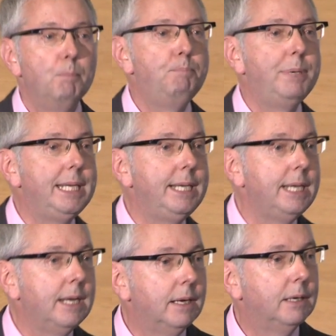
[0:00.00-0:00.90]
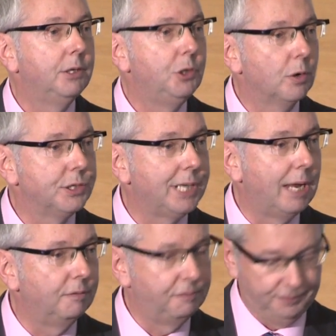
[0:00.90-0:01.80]
Be
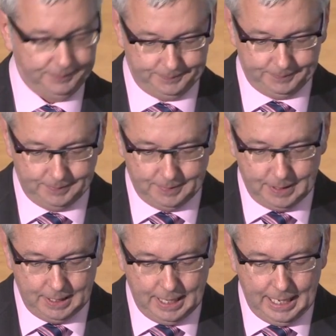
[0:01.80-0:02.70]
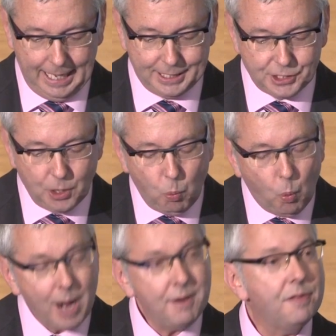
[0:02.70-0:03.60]
yourself. It's the
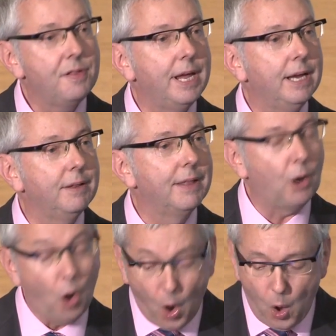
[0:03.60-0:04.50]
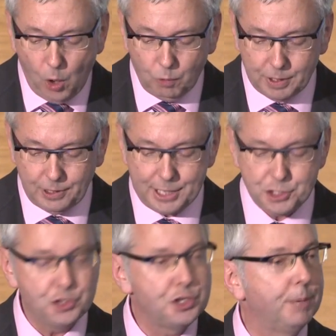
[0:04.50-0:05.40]
one thing that all
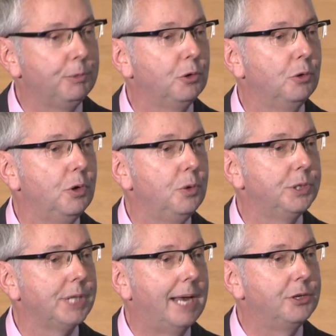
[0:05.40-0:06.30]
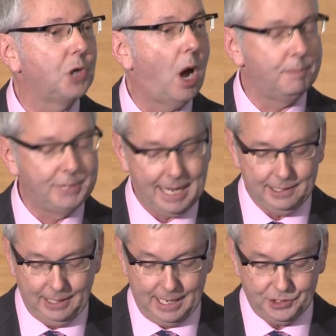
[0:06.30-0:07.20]
relationship gurus and top
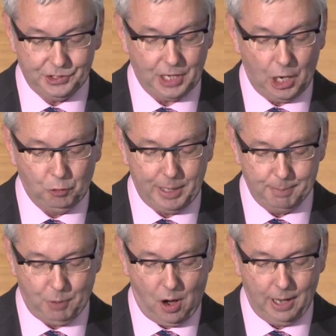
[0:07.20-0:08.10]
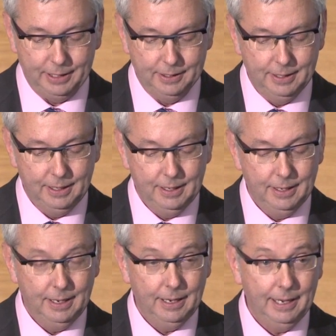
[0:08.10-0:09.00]
10 lists agree upon.
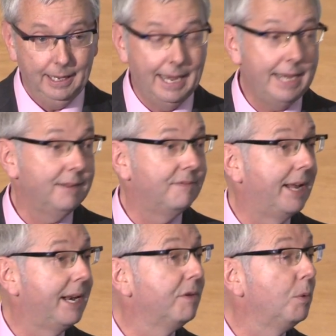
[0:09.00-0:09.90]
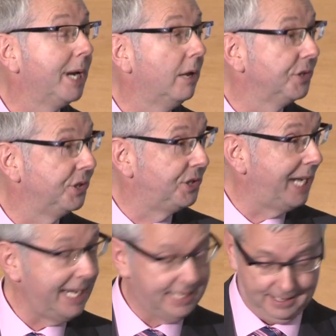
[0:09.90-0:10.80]
In any event, everyone else is
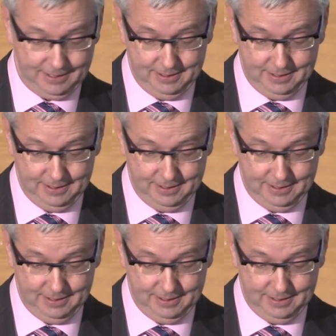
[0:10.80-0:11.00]
taken.